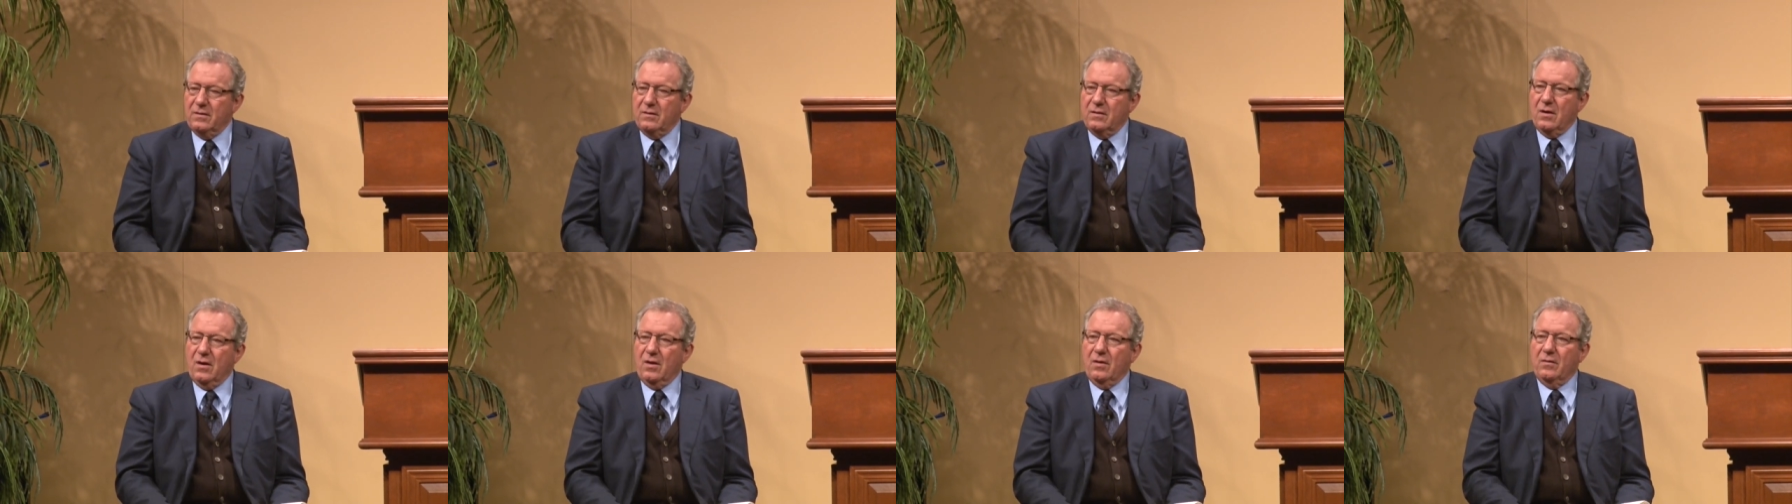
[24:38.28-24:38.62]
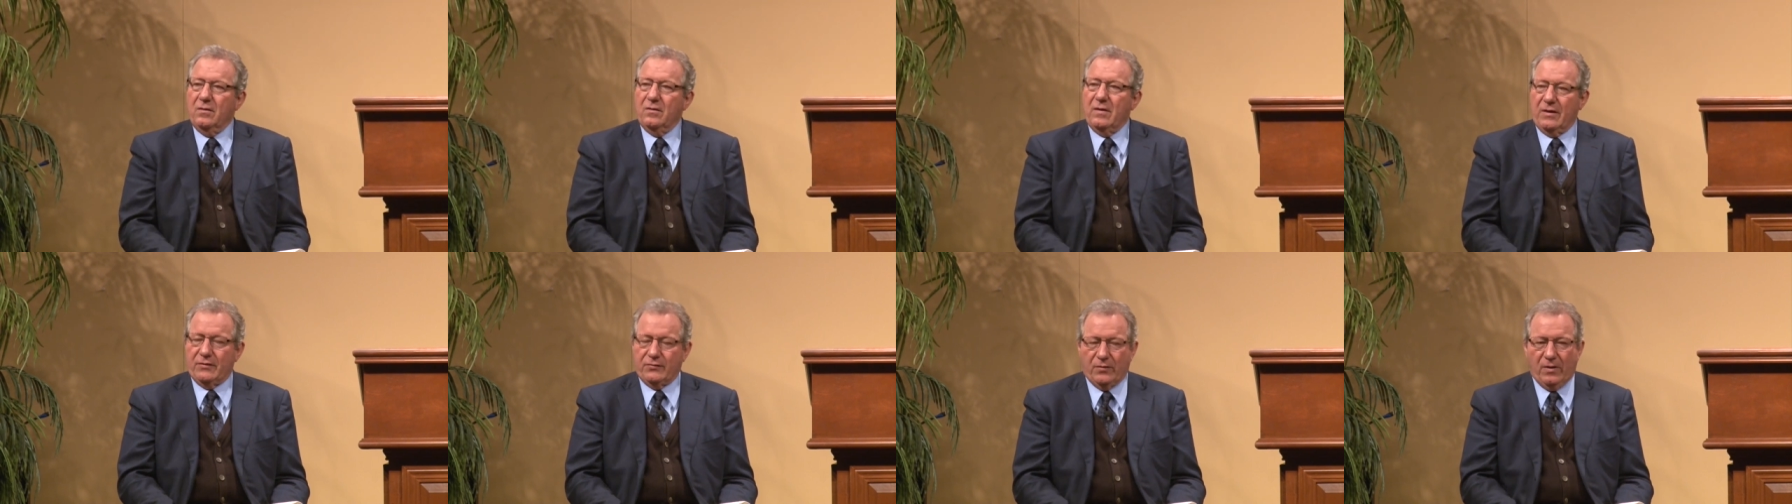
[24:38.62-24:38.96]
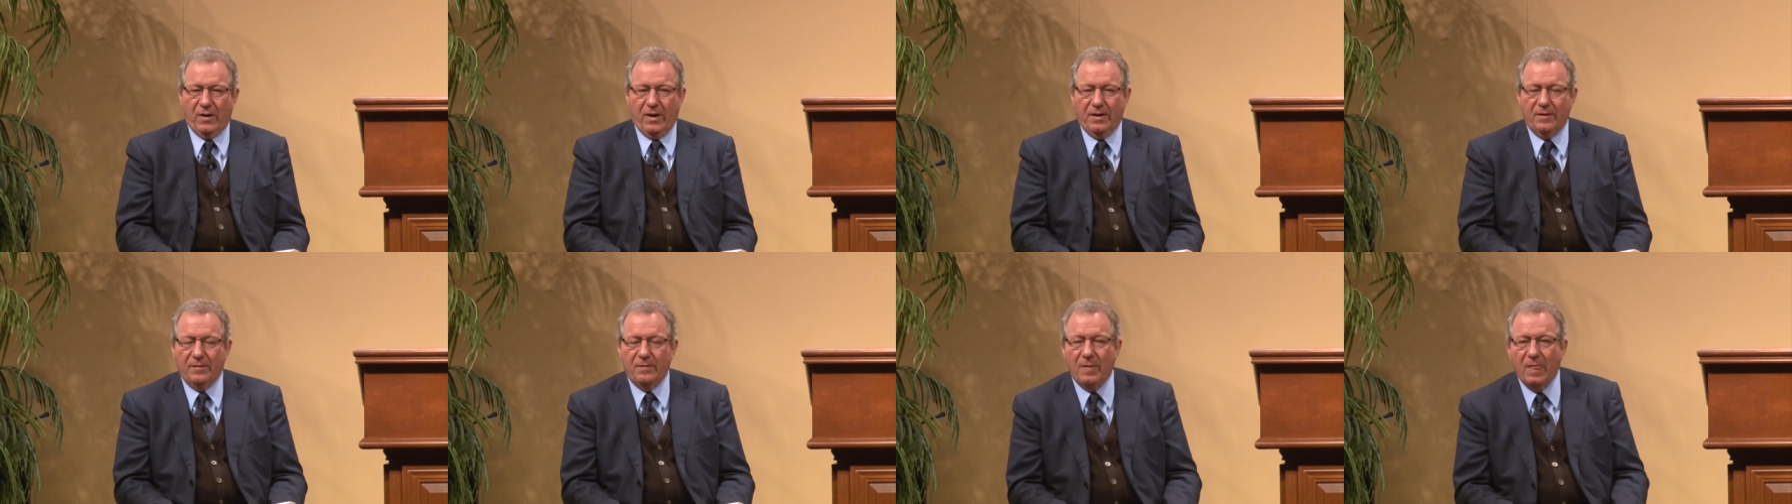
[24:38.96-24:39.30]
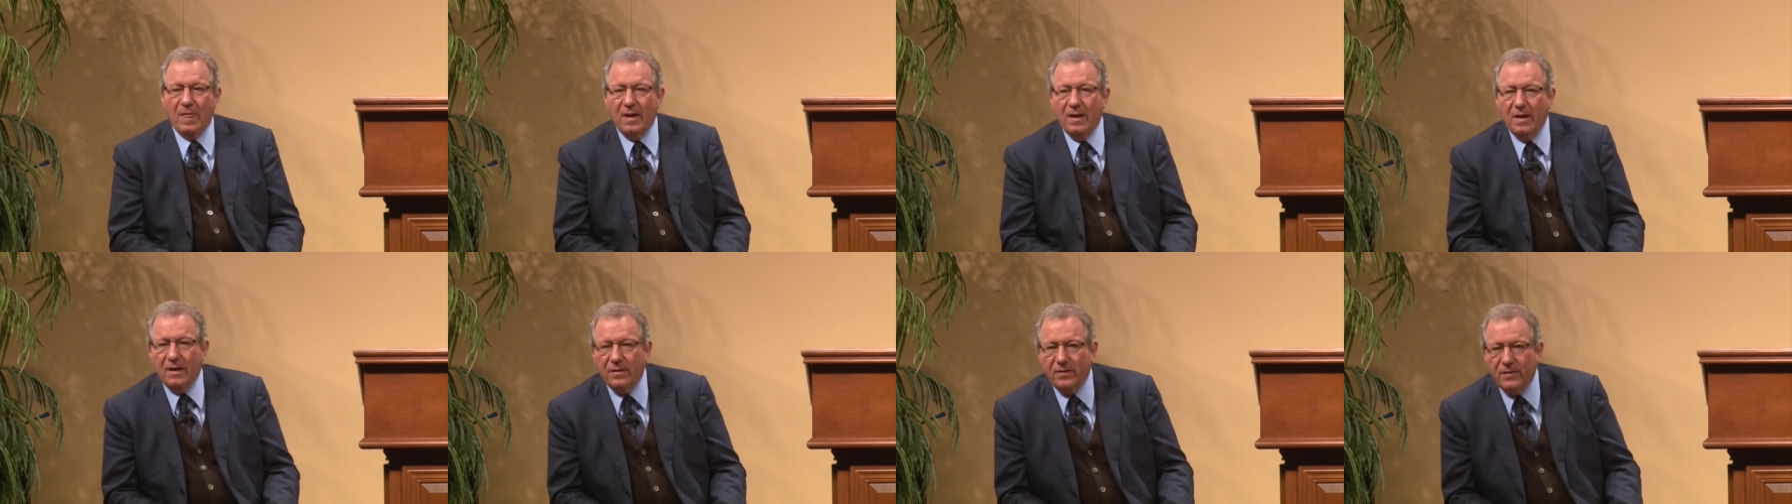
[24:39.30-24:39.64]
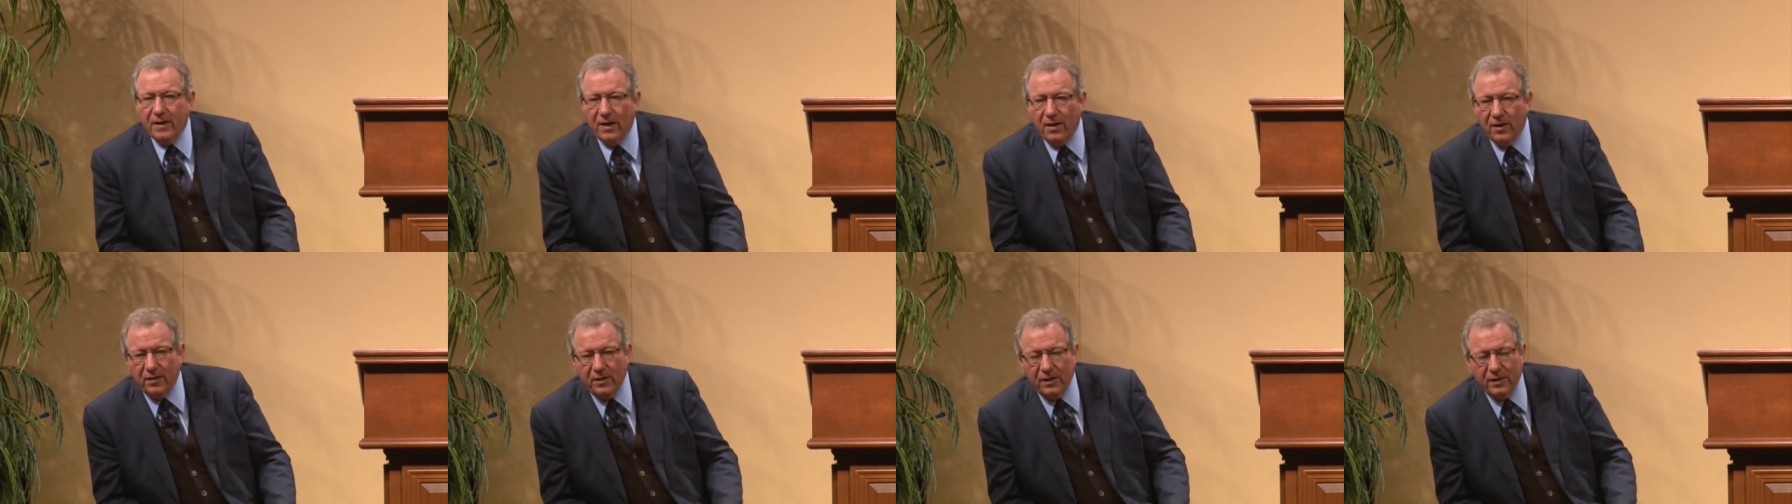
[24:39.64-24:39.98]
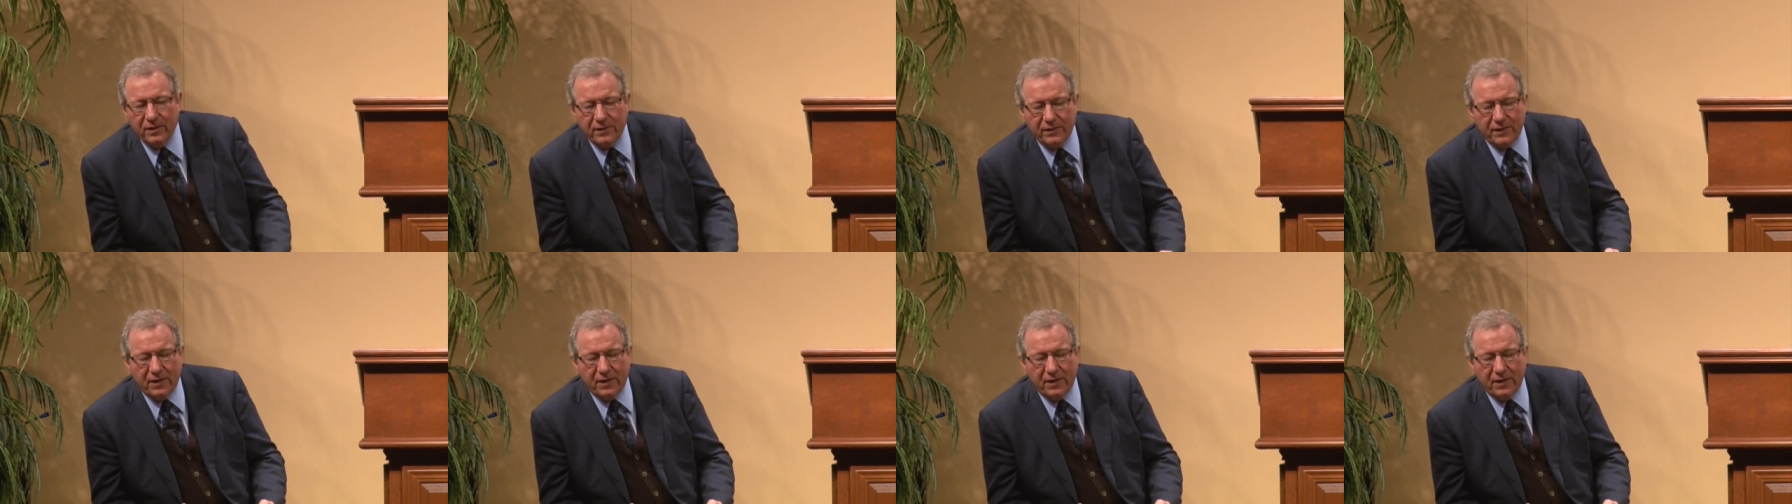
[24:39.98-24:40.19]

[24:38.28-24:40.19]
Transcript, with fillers: You know, that's right. There,